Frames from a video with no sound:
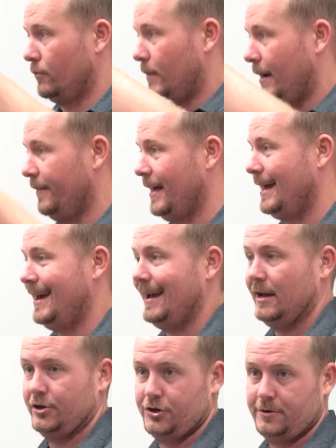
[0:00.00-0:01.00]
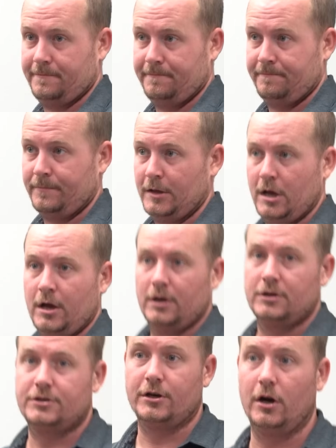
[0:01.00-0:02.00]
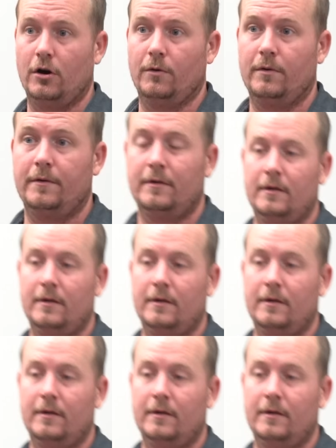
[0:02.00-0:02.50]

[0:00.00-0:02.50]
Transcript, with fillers: around that edge. So,